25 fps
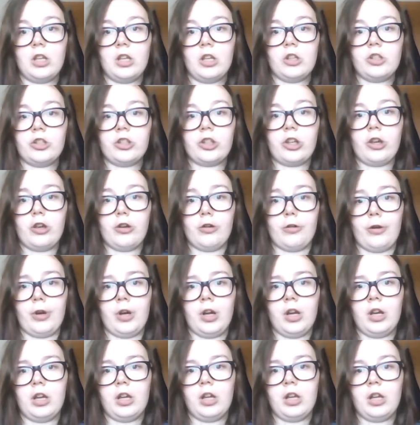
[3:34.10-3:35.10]
So
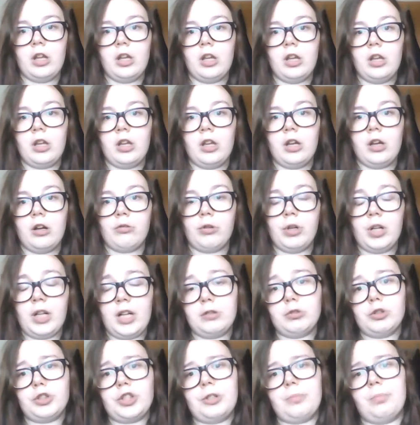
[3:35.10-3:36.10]
when I
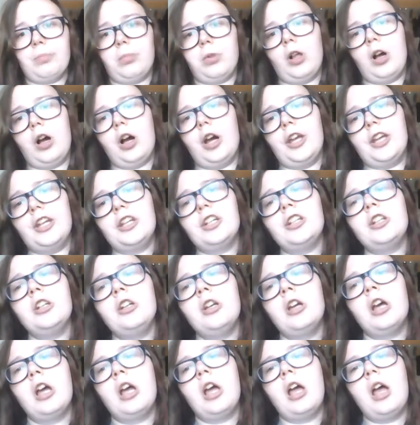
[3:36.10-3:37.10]
was applying,
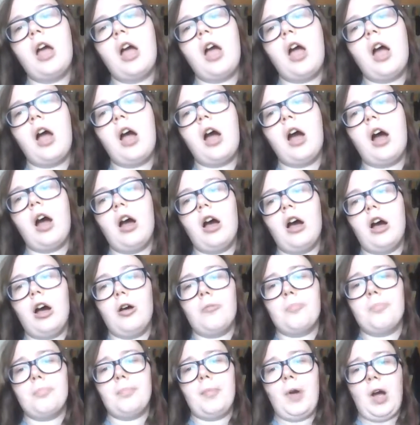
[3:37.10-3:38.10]

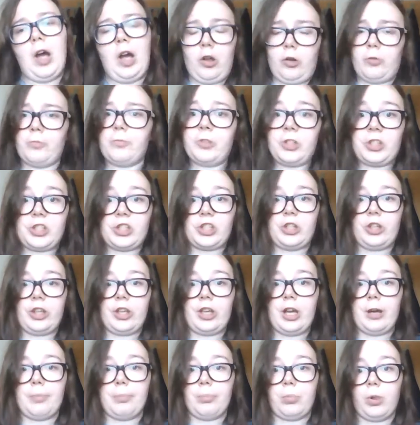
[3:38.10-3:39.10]
I
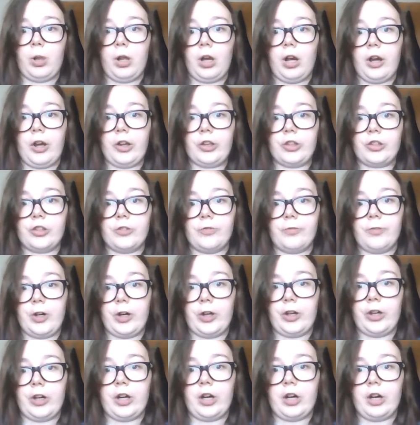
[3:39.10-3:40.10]
obviously applied
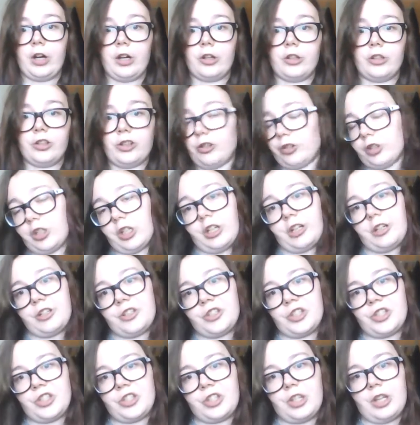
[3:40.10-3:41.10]
via
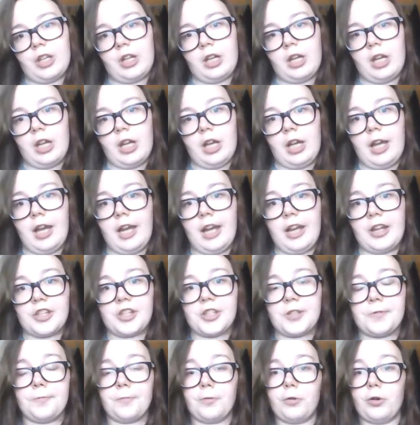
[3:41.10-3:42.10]
UCAS,
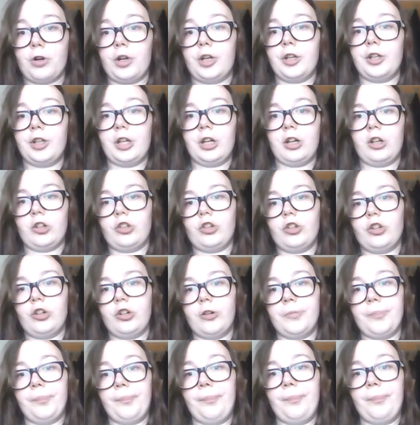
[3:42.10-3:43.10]
as for any
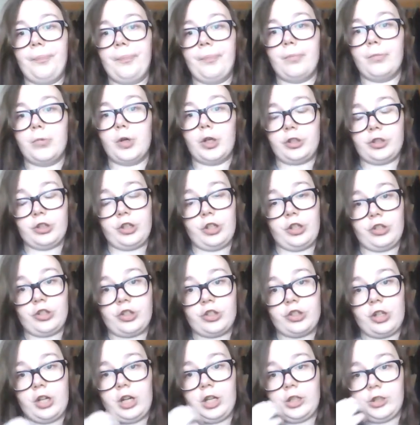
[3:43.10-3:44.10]
other
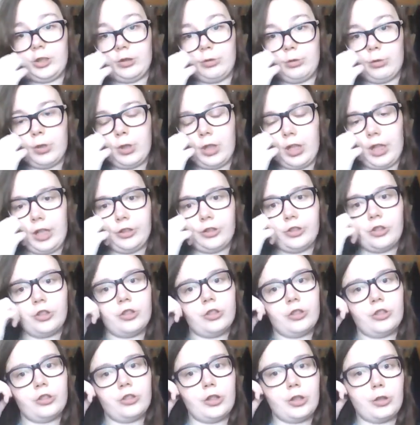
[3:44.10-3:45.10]
British undergrad
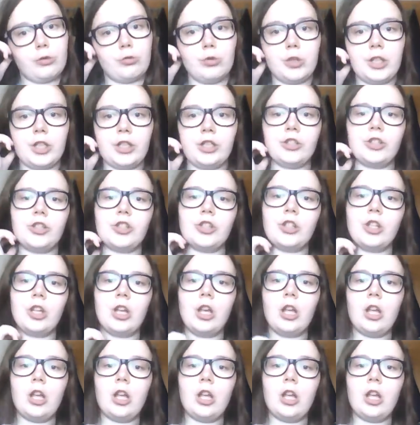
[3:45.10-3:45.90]
degrees,